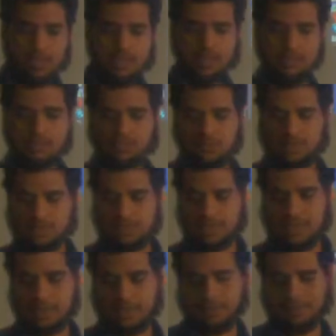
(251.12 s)
And what
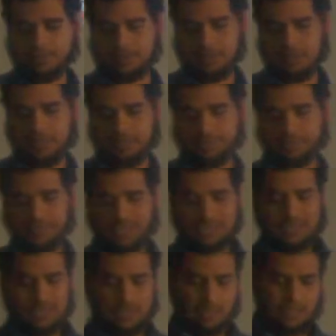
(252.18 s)

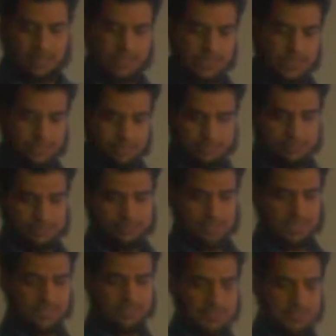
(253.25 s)
there is
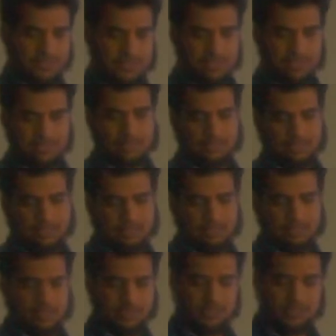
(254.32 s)
benefits and
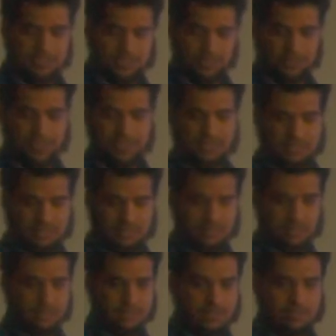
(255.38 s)
there is advantage and
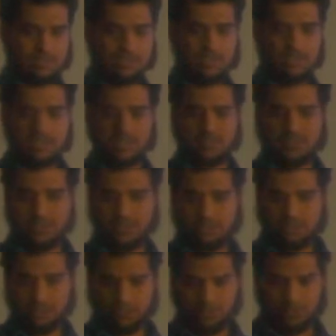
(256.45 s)

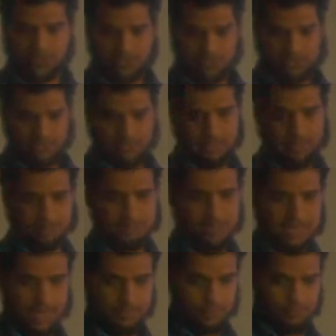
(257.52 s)
disadvantage of this
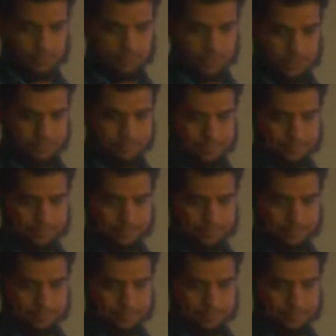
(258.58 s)
type of wood.